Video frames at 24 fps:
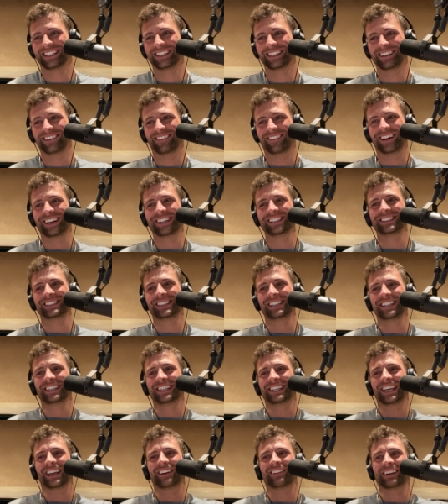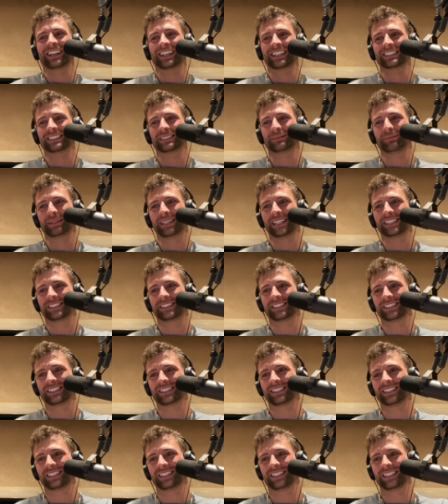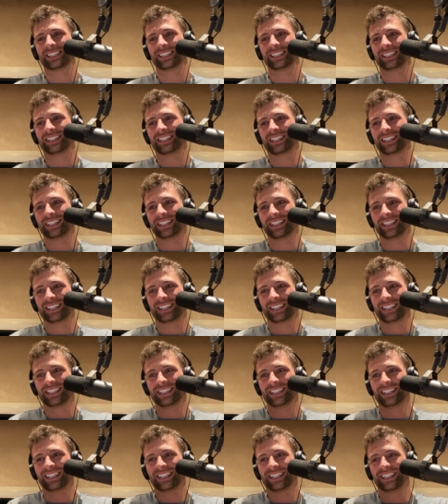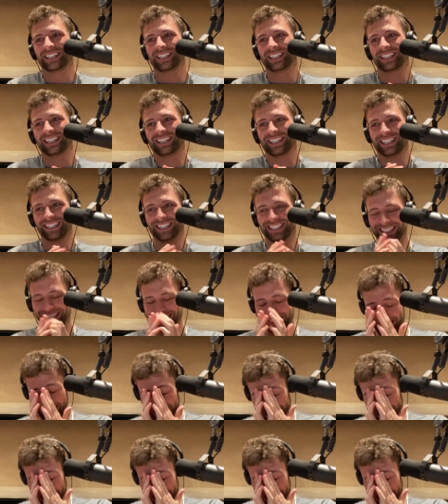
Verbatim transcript: floss with me, I don't care if I'm speech? in a car, I'm at somebody's house, I don't give a